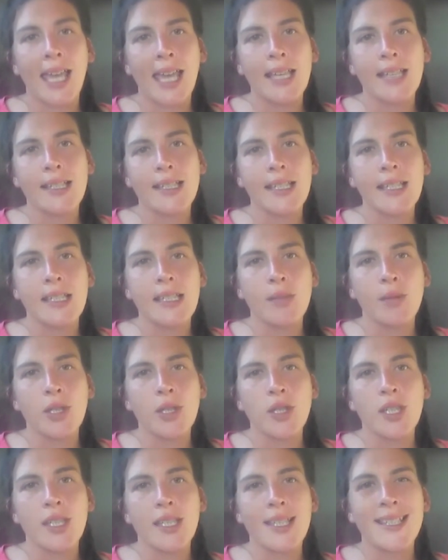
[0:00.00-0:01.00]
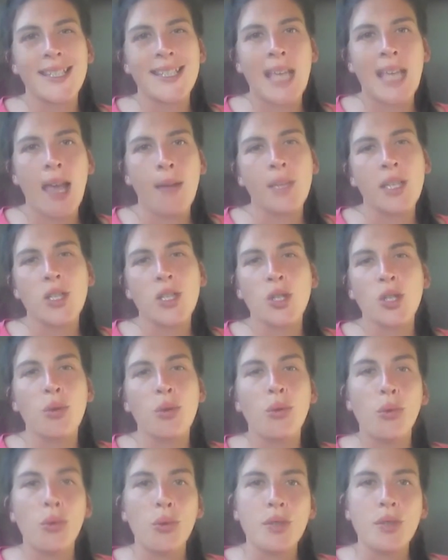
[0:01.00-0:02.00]
cases, which is a damage
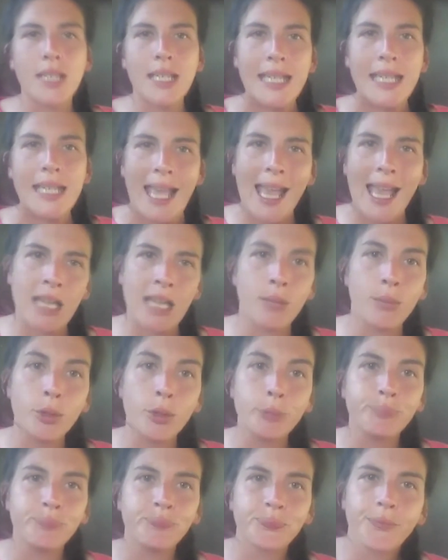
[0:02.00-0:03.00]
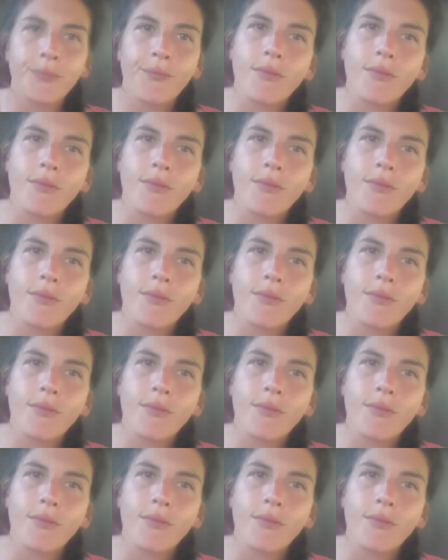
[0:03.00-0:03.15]
causing animal.